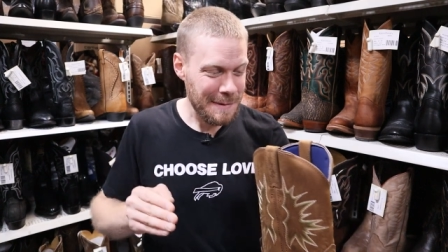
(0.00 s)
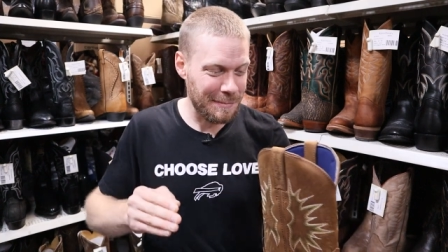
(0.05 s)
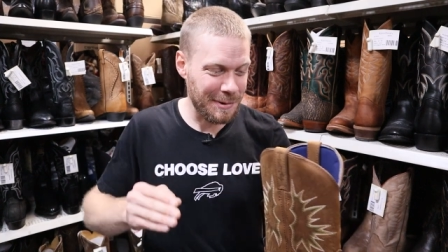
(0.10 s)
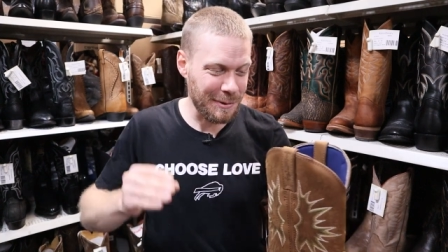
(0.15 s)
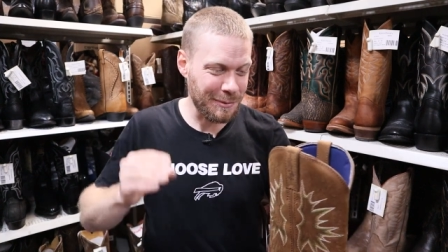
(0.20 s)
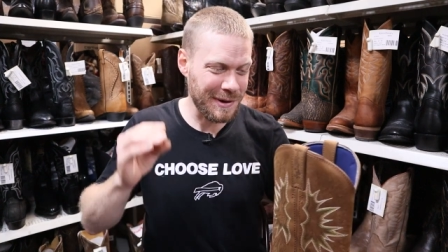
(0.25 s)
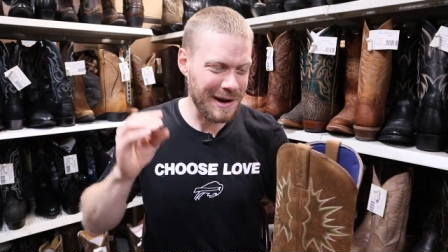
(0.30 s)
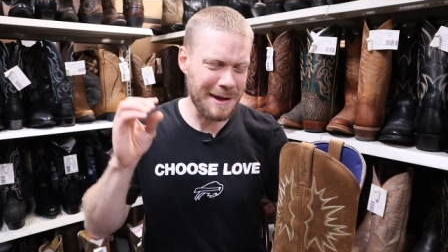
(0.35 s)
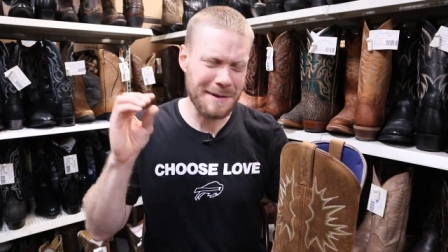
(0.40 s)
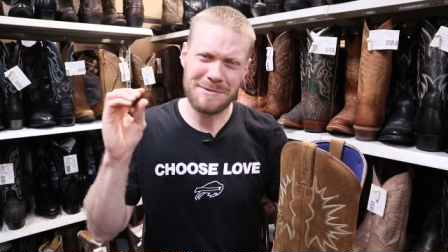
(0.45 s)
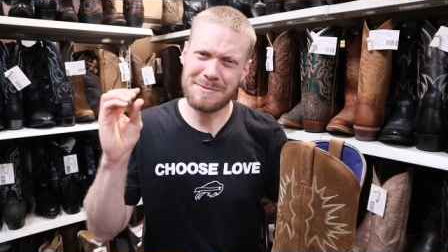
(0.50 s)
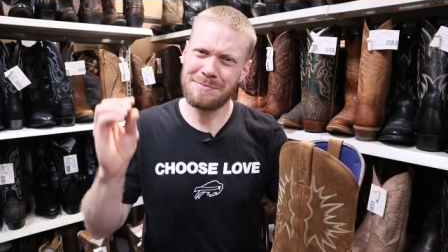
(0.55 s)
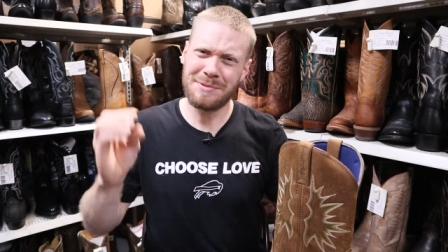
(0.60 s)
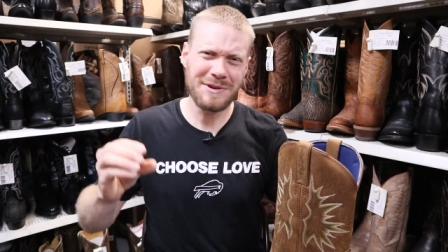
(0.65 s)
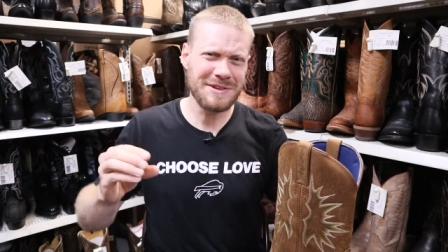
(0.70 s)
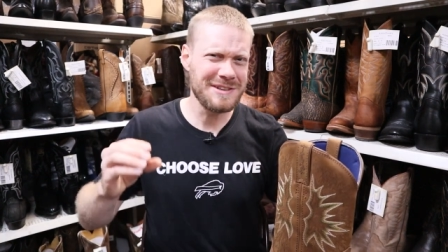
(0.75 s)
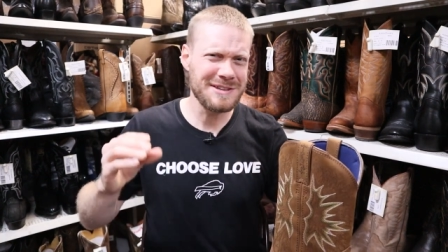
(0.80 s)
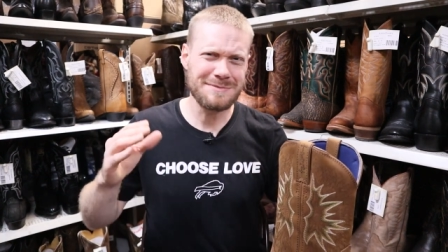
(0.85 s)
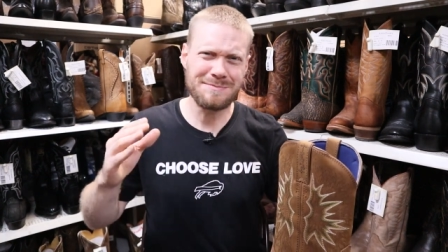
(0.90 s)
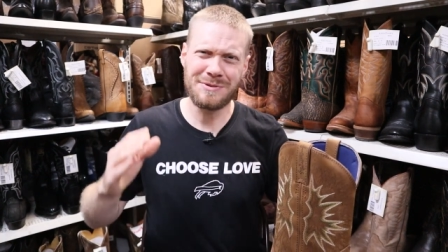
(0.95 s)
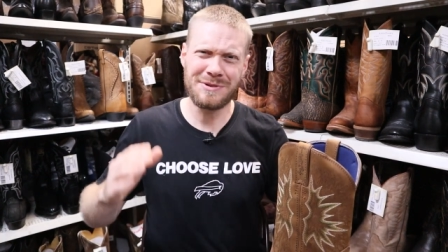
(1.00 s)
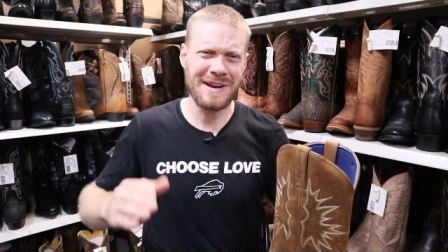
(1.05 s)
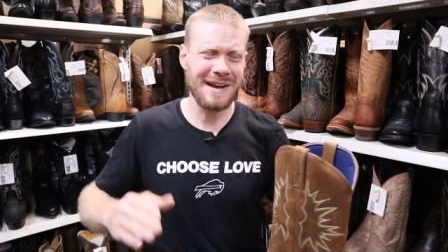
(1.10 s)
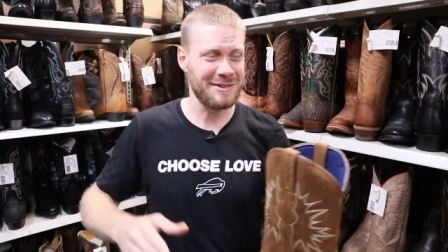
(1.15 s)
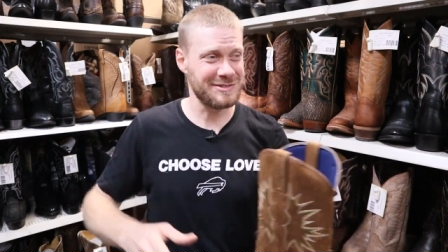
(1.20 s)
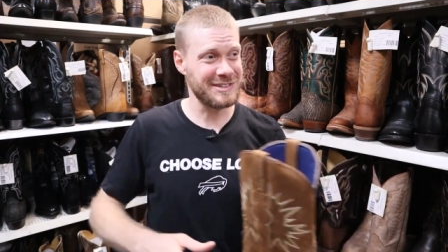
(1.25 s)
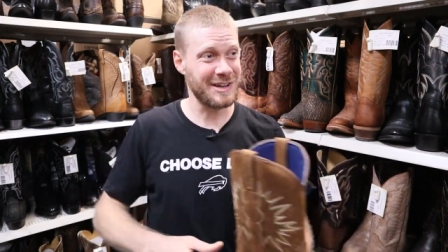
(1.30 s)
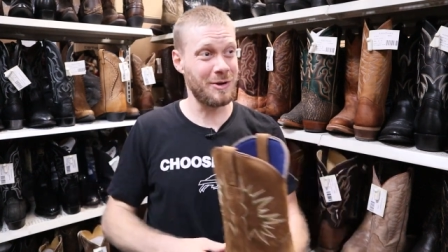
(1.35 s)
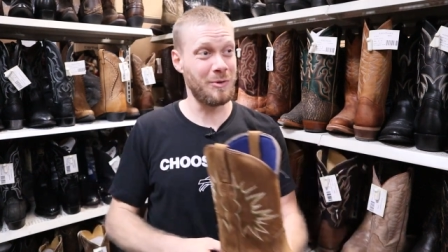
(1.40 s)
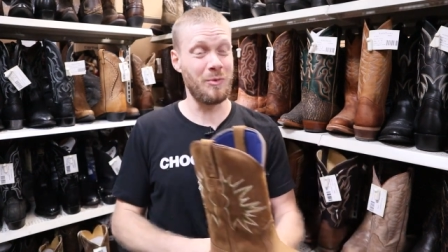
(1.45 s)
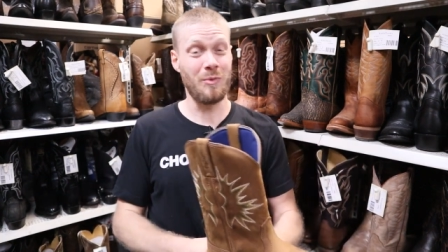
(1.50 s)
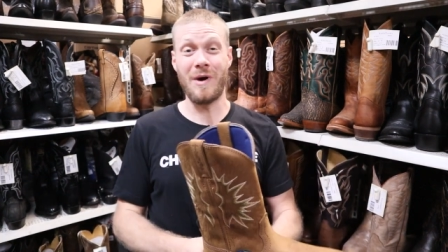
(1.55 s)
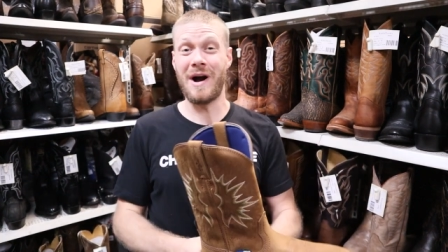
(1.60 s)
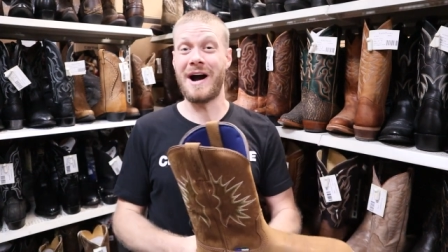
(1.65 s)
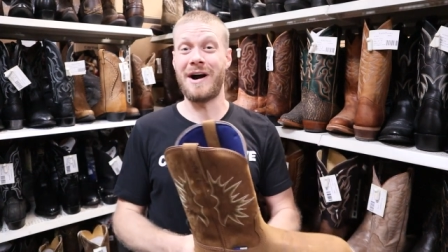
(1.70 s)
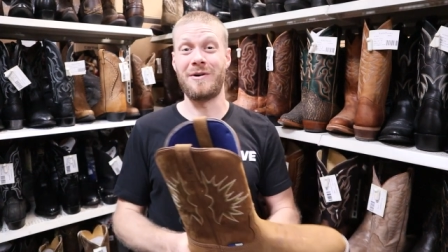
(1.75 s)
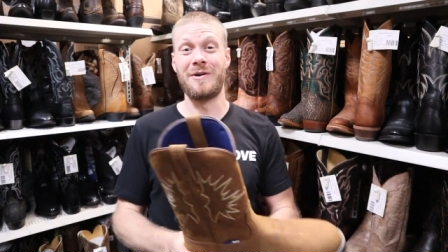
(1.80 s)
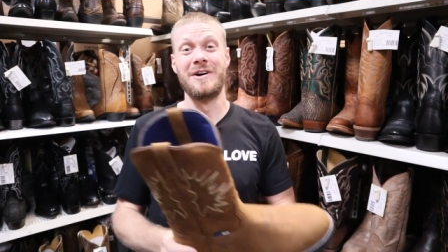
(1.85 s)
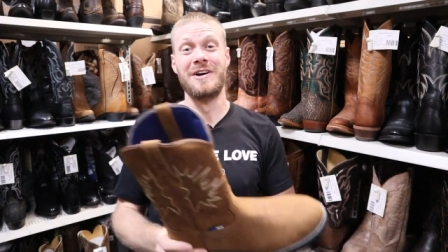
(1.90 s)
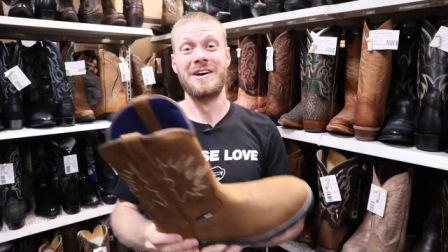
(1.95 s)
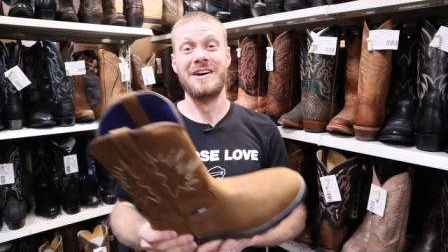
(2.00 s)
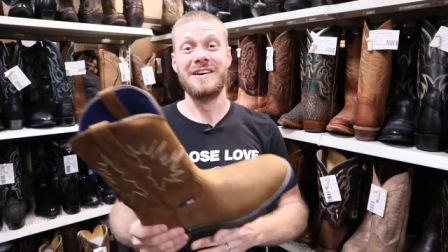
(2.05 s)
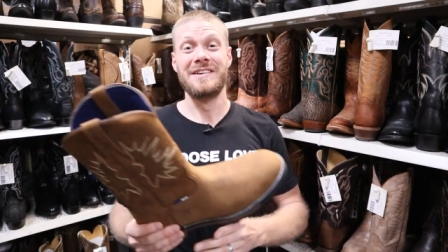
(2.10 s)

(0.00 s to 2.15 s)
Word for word: But when I put this boot on, I was like, wow,